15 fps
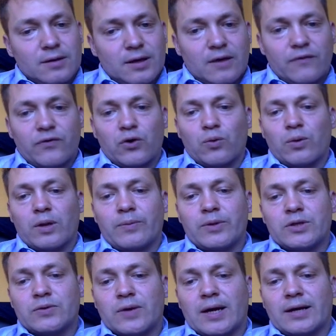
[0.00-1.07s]
if you will be
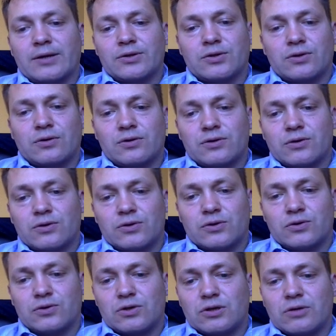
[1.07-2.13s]
trying
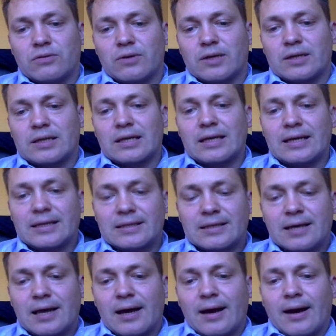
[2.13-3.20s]
to generate leads,
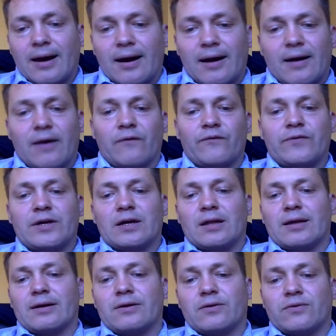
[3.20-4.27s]
via,
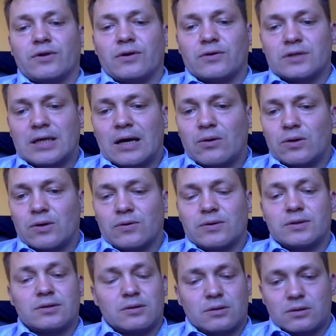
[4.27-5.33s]
like, those
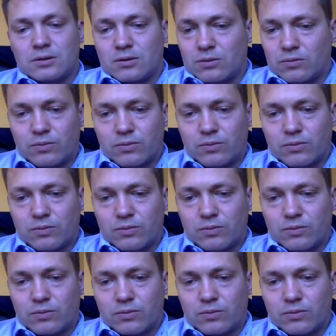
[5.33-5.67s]
downloads.